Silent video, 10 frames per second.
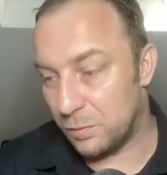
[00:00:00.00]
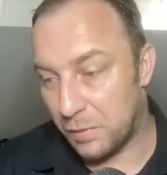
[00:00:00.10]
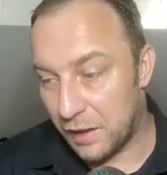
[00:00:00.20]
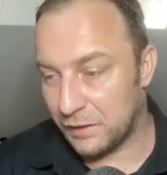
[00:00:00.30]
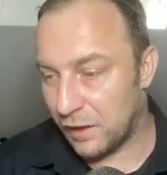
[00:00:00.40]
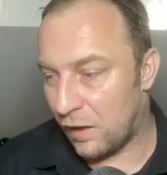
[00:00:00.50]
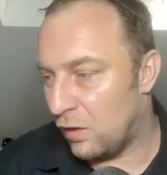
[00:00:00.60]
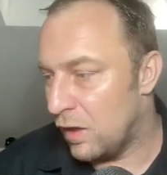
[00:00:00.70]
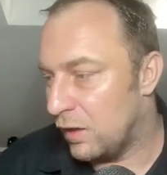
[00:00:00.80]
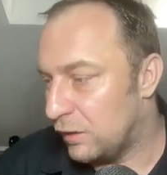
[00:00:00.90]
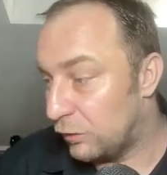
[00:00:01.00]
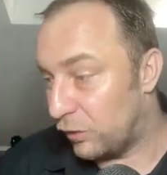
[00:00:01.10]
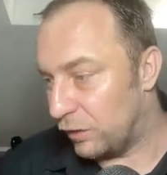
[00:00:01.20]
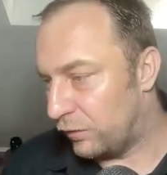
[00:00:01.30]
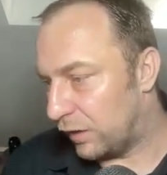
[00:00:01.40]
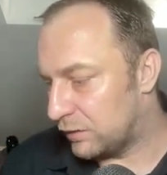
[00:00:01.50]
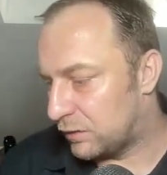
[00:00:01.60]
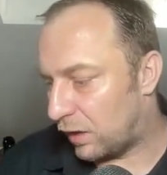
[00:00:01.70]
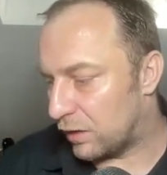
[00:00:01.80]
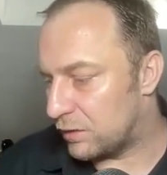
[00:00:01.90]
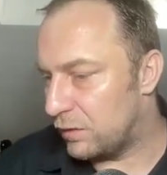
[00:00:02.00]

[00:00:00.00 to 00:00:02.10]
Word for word: But now the real fun starts.